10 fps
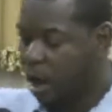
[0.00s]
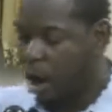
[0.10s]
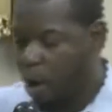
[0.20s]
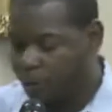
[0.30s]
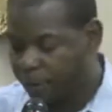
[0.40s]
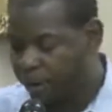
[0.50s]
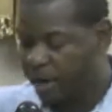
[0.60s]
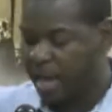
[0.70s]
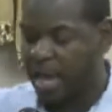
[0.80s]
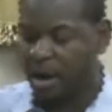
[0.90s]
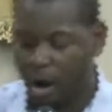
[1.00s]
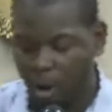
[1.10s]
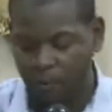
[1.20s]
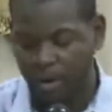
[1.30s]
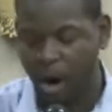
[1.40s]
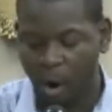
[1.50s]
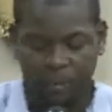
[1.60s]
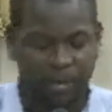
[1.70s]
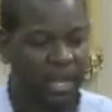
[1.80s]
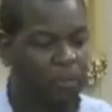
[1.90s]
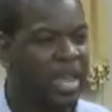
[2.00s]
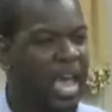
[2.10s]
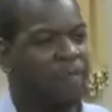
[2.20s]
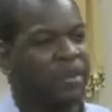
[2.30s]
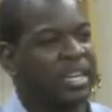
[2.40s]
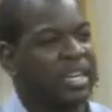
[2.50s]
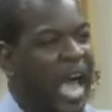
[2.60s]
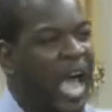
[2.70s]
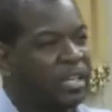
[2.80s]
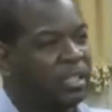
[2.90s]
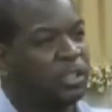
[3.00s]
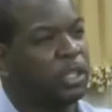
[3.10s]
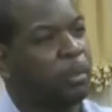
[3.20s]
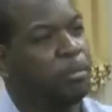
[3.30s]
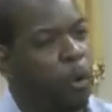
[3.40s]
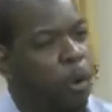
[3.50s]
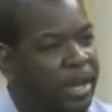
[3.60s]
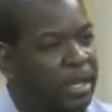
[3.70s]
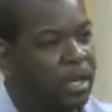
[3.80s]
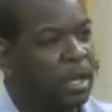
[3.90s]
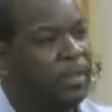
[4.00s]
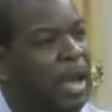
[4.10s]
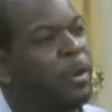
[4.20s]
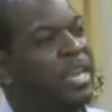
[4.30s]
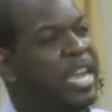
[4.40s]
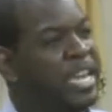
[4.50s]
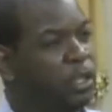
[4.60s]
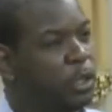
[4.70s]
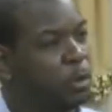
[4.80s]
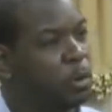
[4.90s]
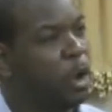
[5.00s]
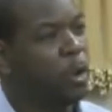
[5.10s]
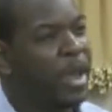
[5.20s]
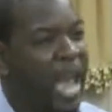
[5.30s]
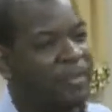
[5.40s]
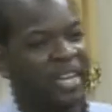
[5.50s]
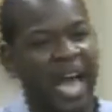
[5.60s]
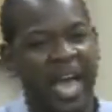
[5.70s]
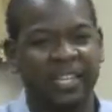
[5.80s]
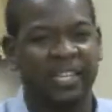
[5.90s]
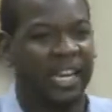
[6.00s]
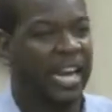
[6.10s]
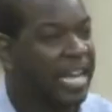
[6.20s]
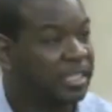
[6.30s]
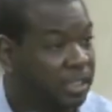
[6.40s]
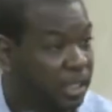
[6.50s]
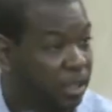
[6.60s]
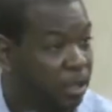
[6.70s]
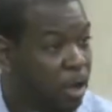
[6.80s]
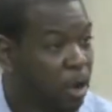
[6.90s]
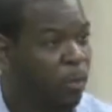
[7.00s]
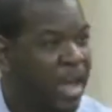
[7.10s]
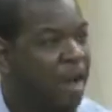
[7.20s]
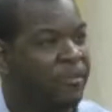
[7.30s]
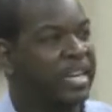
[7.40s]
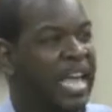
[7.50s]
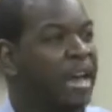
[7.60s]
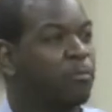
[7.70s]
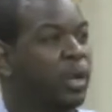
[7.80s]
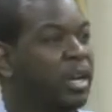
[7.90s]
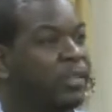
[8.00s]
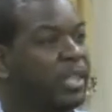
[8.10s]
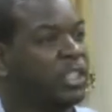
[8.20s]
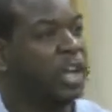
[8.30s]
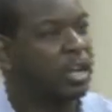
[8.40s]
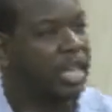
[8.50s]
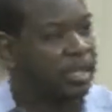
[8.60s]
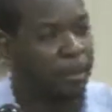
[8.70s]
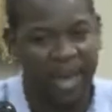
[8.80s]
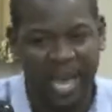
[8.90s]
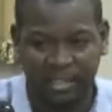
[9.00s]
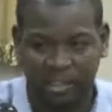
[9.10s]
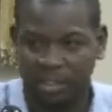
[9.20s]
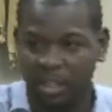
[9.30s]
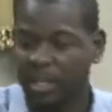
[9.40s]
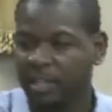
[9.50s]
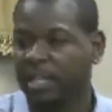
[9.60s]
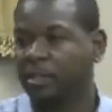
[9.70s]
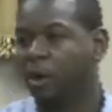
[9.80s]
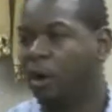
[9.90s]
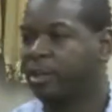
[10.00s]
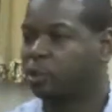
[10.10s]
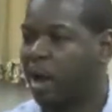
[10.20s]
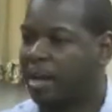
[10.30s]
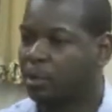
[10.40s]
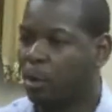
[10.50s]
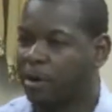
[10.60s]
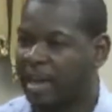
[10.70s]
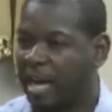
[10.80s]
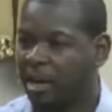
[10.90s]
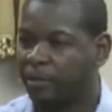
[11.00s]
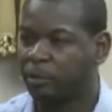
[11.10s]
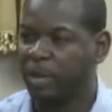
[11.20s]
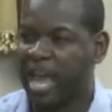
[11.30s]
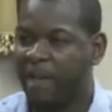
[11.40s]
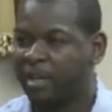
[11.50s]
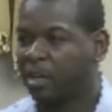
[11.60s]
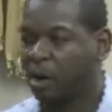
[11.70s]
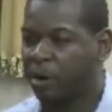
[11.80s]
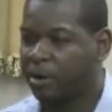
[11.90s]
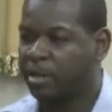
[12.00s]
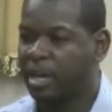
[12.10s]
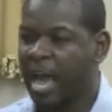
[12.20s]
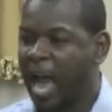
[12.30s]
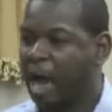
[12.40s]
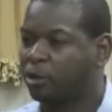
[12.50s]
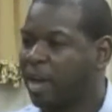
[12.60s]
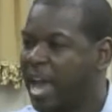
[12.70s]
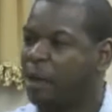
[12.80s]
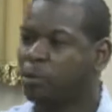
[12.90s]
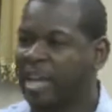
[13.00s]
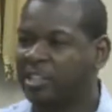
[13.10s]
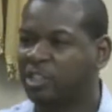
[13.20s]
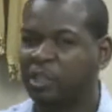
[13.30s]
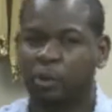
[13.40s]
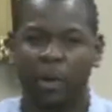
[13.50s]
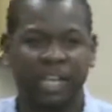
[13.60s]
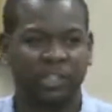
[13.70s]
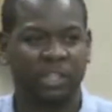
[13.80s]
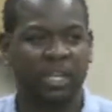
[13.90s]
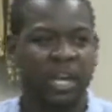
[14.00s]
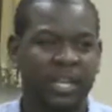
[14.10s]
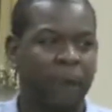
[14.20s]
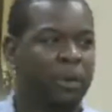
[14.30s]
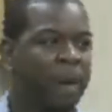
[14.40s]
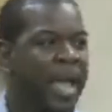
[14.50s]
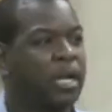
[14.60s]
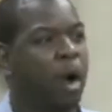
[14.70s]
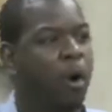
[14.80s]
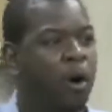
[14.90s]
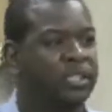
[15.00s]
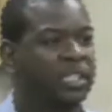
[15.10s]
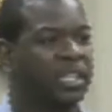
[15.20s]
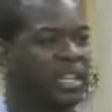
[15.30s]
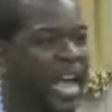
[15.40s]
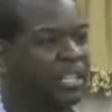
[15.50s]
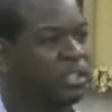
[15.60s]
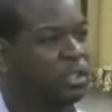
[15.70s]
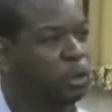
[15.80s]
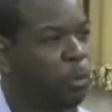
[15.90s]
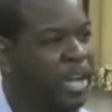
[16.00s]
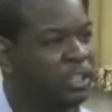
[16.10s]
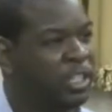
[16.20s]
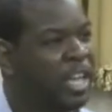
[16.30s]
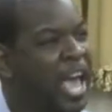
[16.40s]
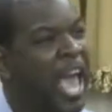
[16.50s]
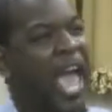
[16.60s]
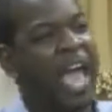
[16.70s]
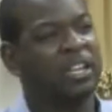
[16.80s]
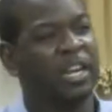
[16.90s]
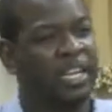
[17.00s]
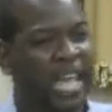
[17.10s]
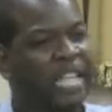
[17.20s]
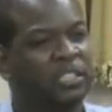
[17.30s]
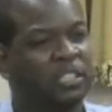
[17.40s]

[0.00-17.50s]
over and over and over, is that we haven't gotten to the point that we need to. We haven't gotten the lesson. We haven't gotten rid of the junk and the mess that the Lord is trying to work out of us. We haven't learned how to handle that situation, that we might go on to the next situation, handling that